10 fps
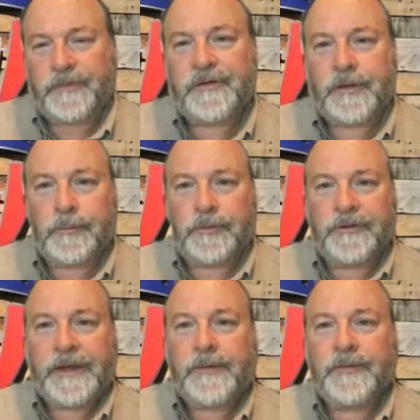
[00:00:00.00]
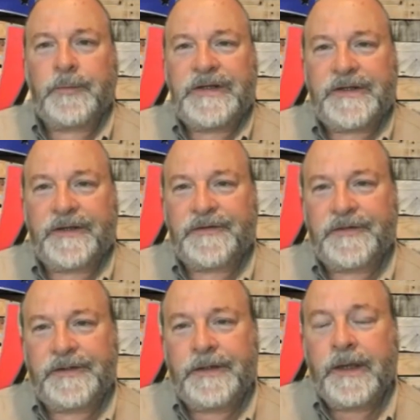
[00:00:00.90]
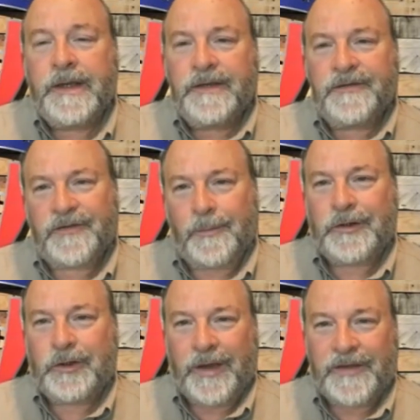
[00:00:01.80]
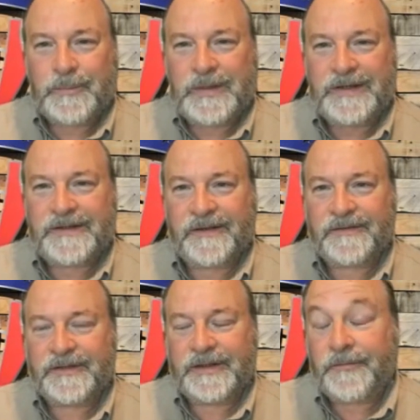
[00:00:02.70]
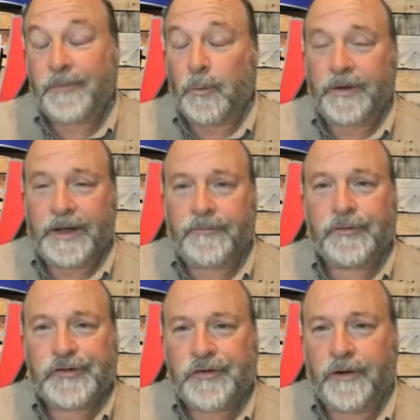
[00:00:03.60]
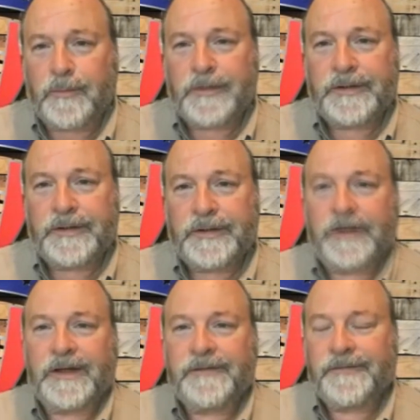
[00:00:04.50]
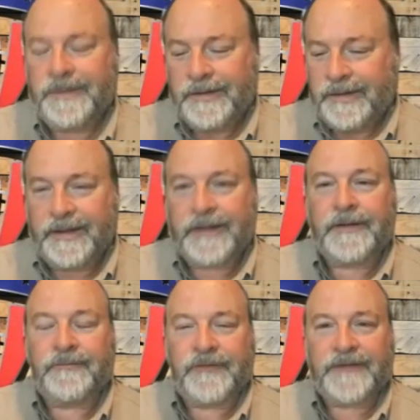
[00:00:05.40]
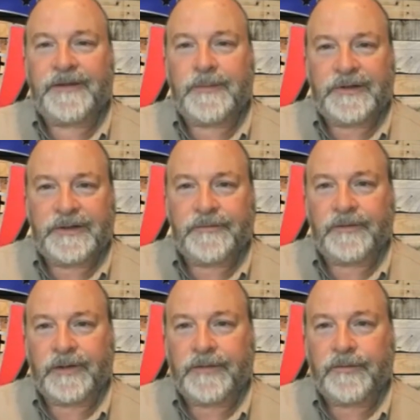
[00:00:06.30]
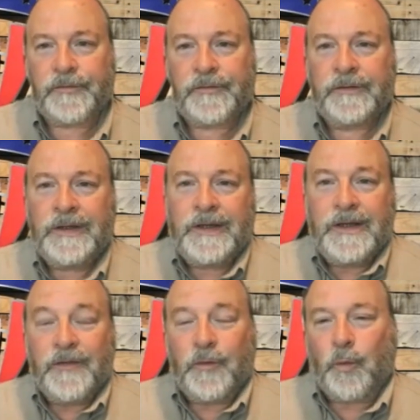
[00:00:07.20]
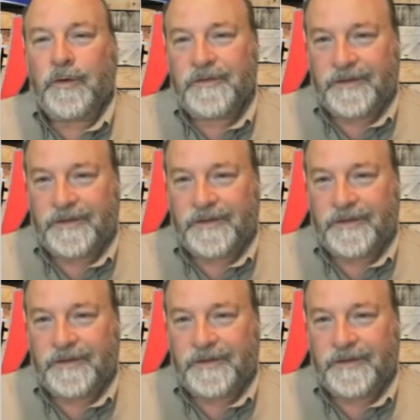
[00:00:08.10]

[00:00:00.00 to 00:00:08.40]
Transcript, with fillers: similar to that with PTSD. Someone who has PTSD from whatever trauma in their life, it can affect them on different levels. The ones